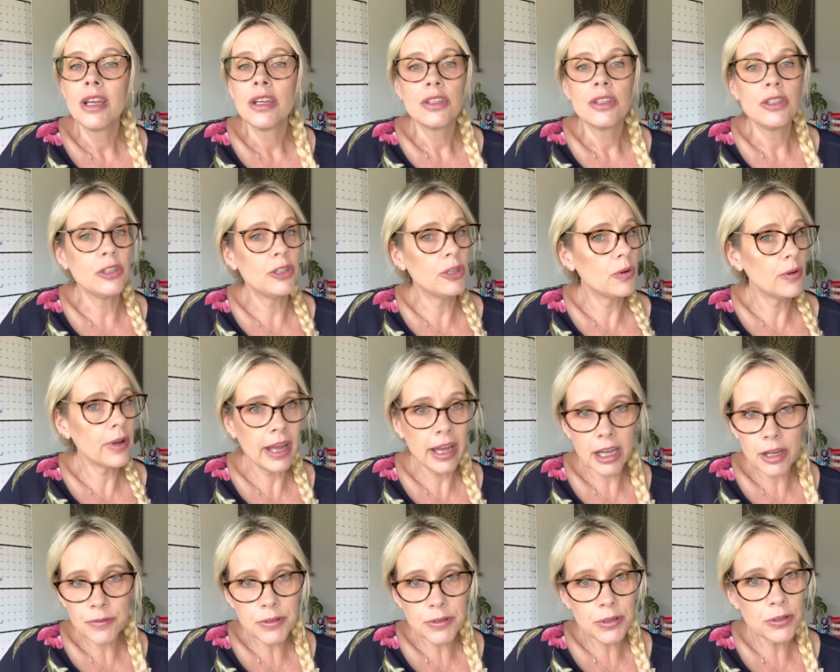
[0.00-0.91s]
You don't
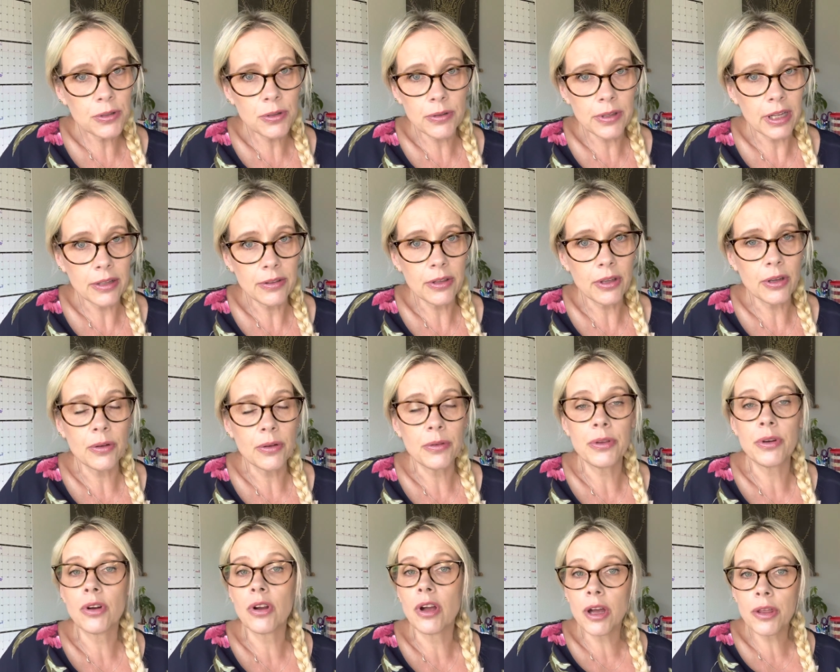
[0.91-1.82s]
have to do that though.
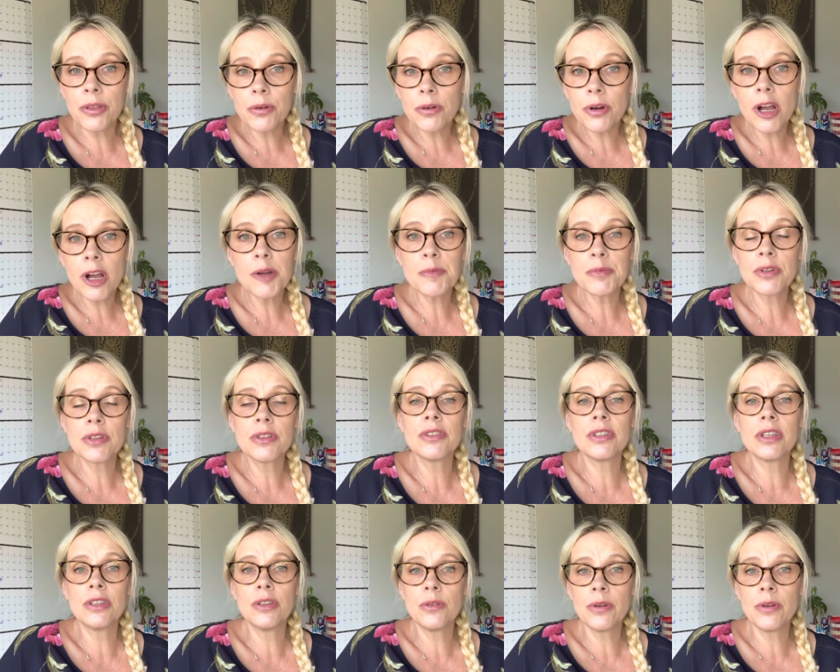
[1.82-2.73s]
There are other options
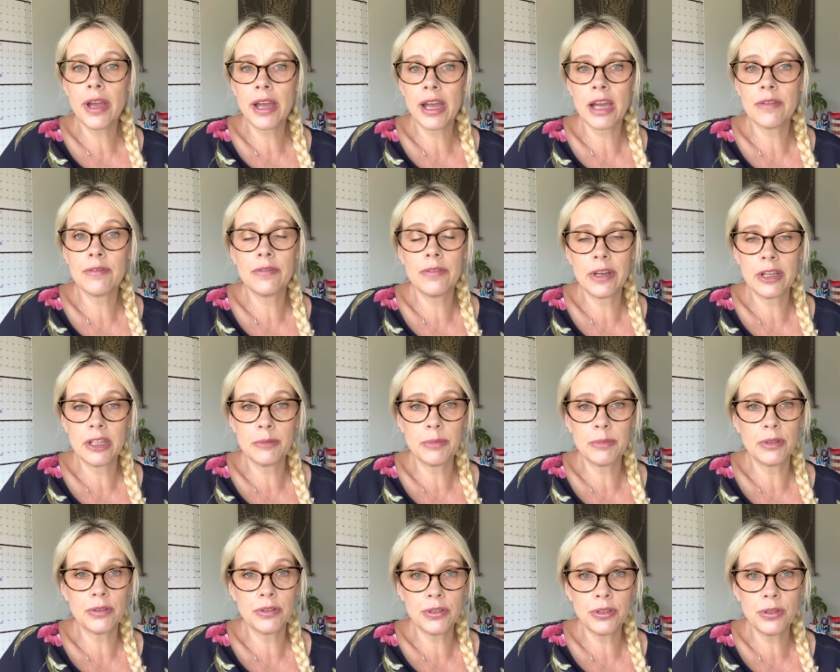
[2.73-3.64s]
that you have
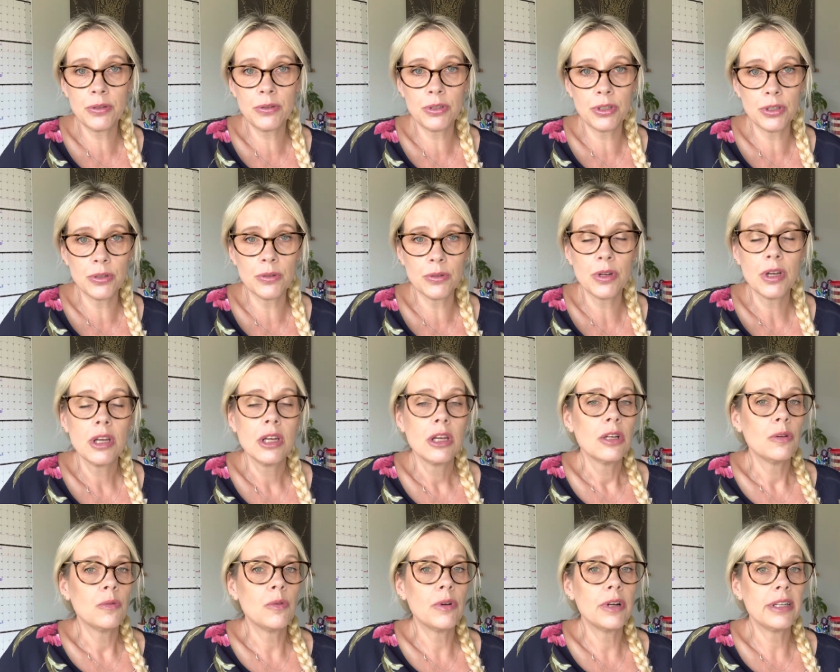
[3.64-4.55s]
available to you.
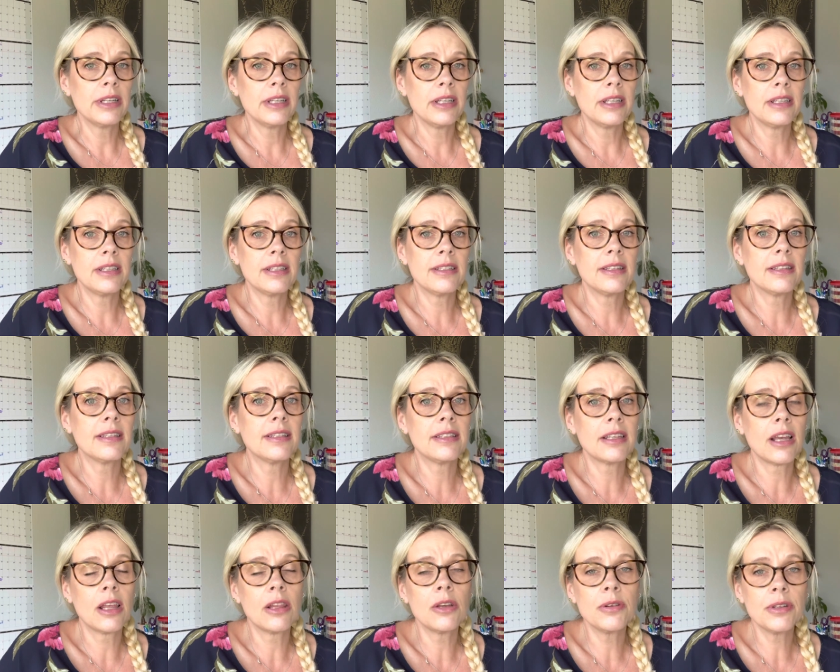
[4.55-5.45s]
One is the
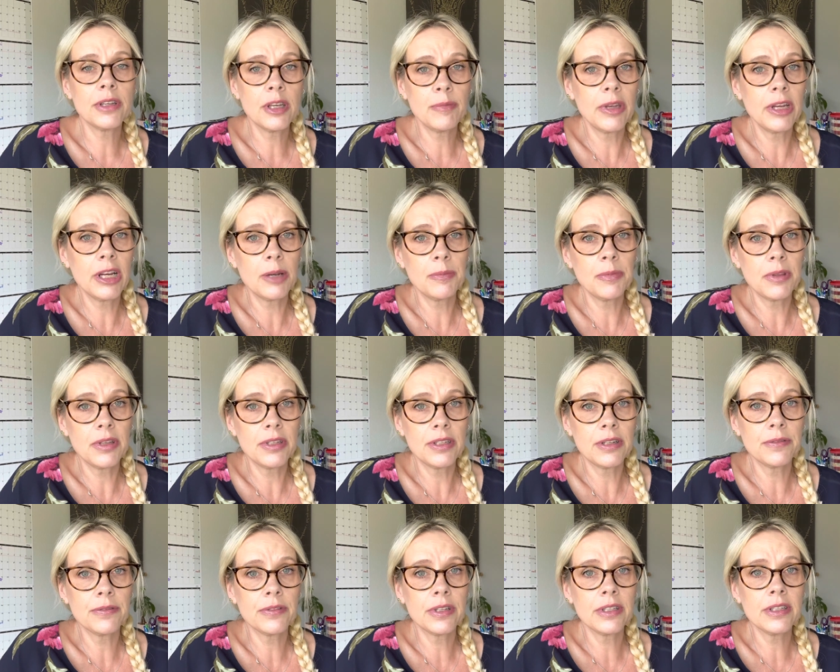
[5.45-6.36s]
seller can make up the
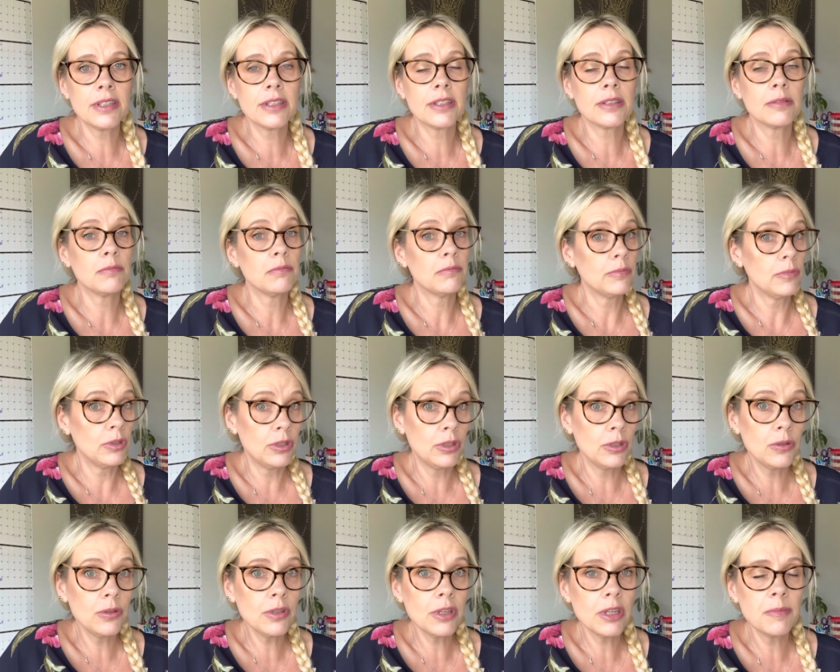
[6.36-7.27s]
difference,
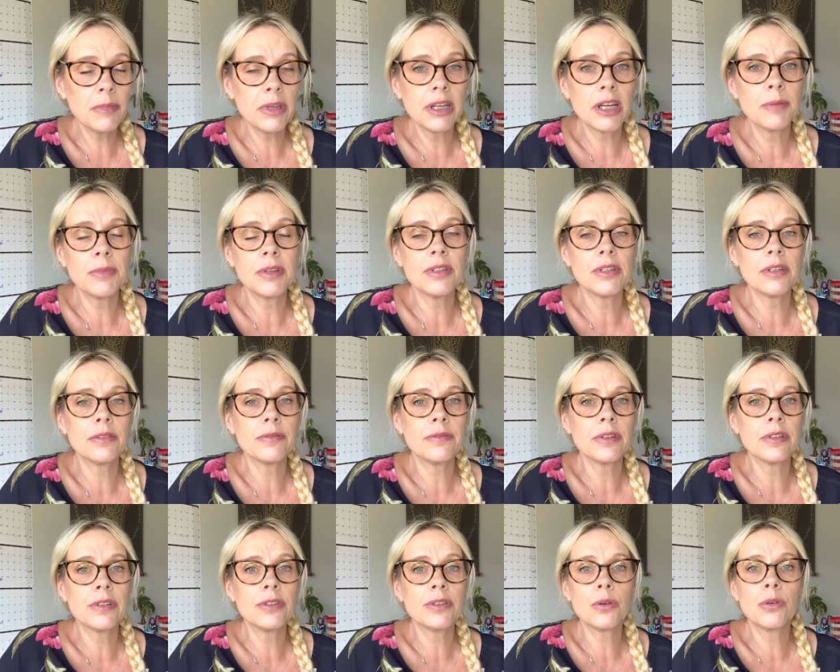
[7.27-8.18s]
you can make up the
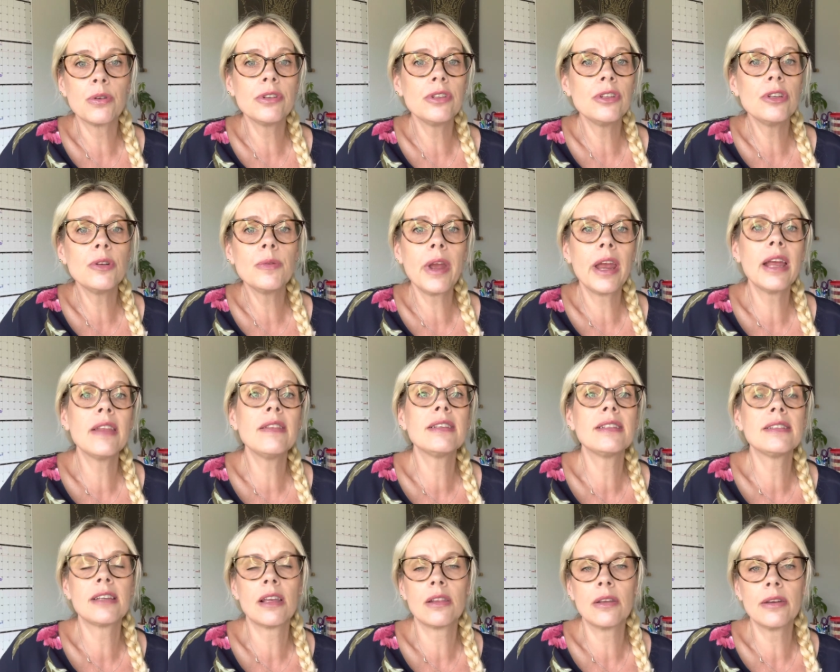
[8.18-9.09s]
difference, or you and the
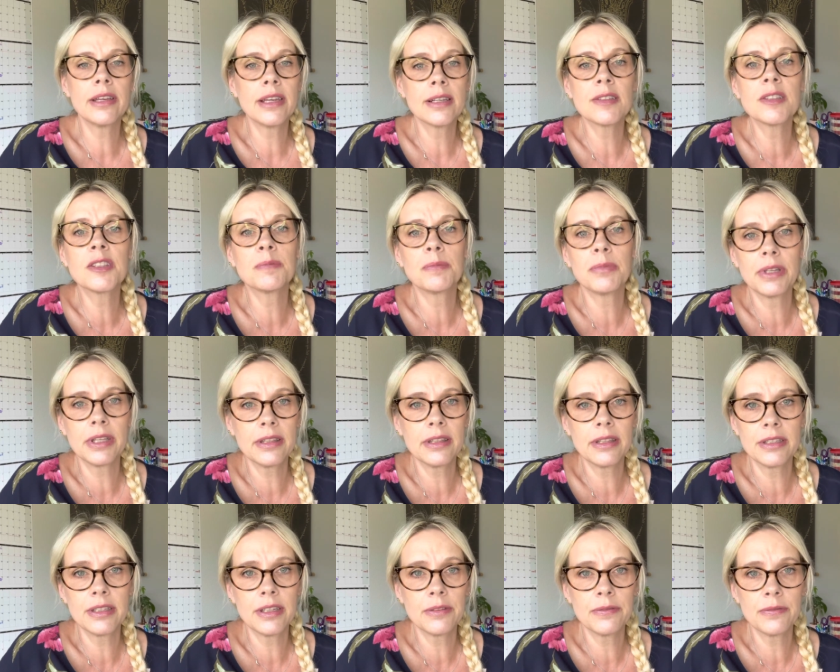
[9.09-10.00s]
seller can split the
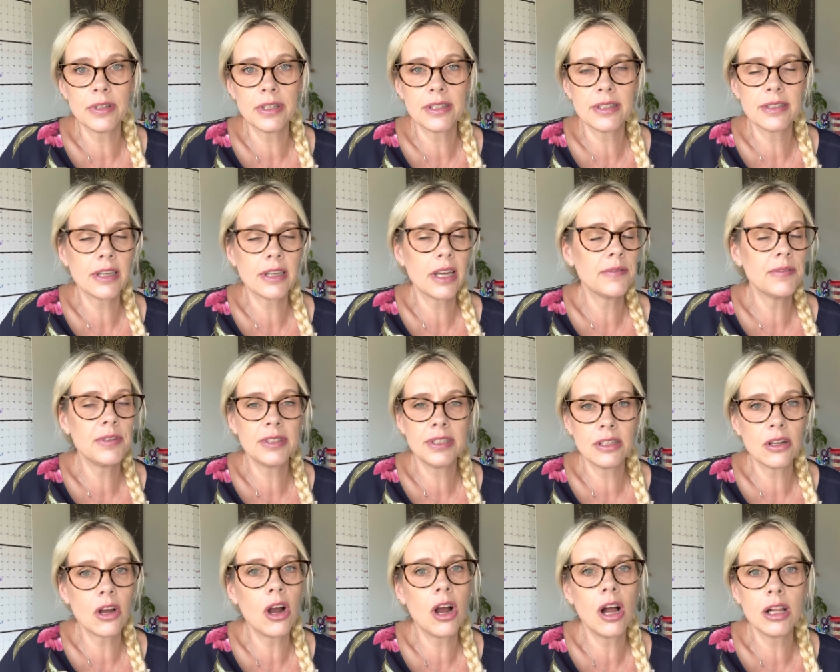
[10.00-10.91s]
difference. I've
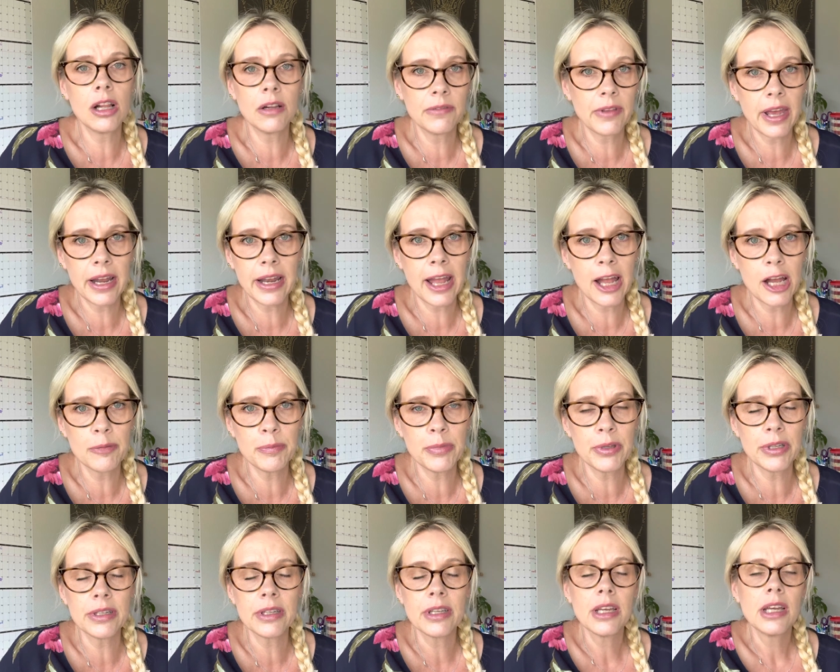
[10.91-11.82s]
seen all of that
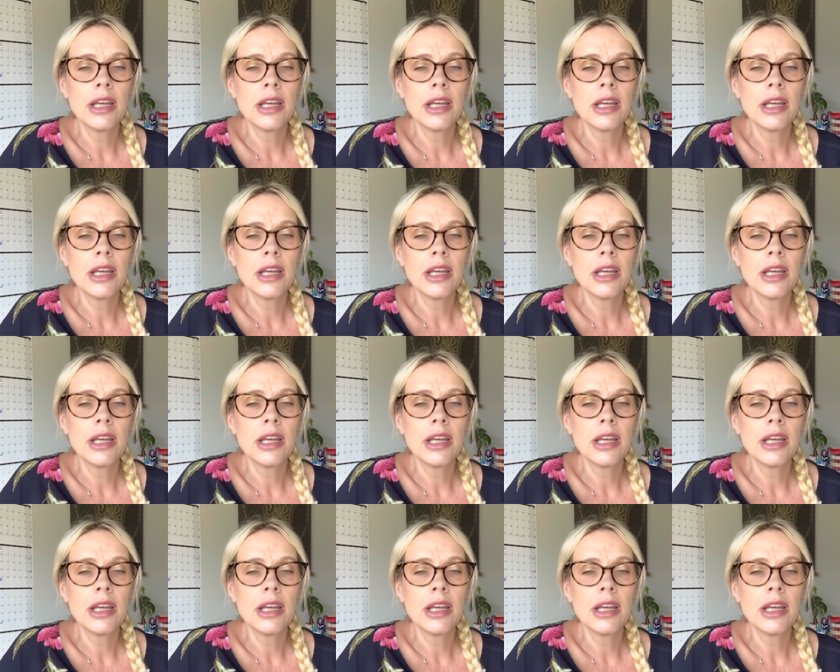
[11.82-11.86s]
happen.